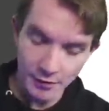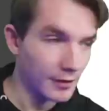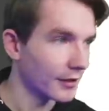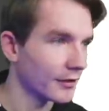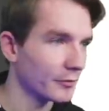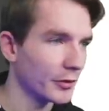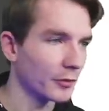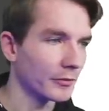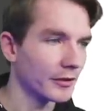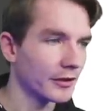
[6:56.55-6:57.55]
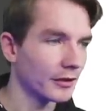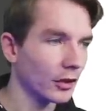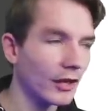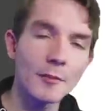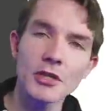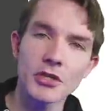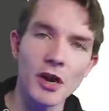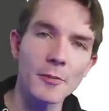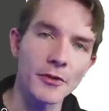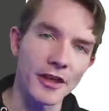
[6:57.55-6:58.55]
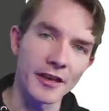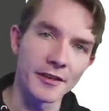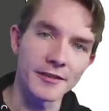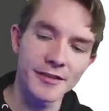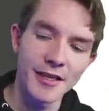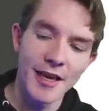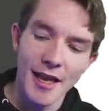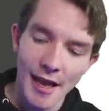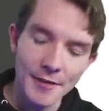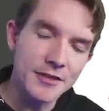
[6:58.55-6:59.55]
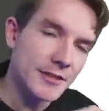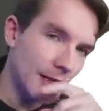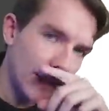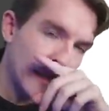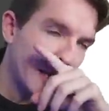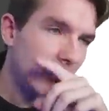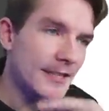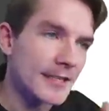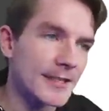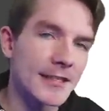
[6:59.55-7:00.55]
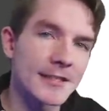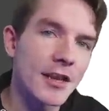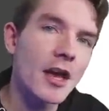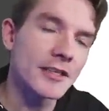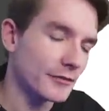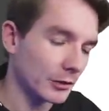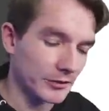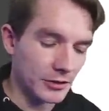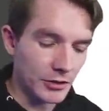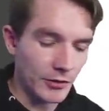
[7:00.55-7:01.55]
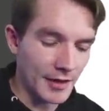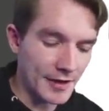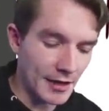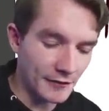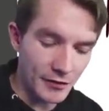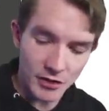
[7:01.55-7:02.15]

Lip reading: And then boom. Look how much sharper that is. And there's, it's not difficult to do. And then if you're